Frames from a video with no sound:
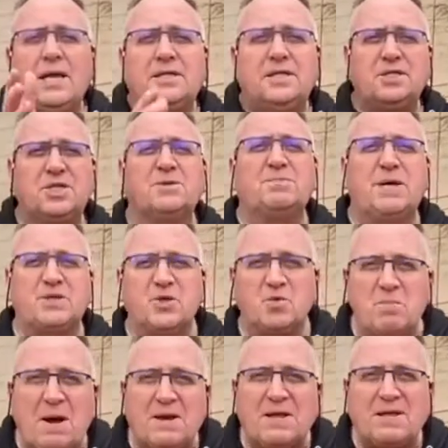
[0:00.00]
this is Pastor
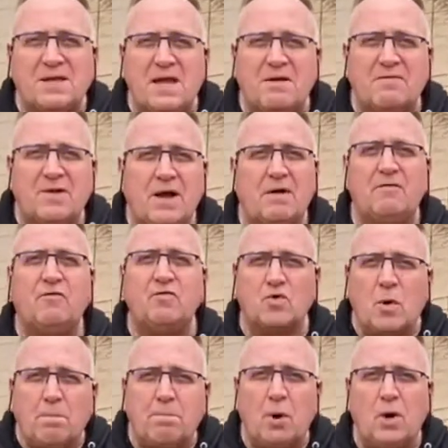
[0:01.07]
Marek Kiewra
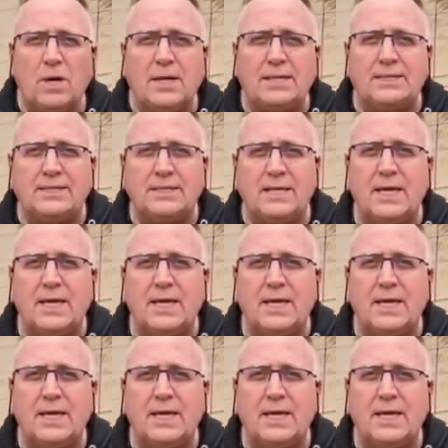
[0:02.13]
from Poland.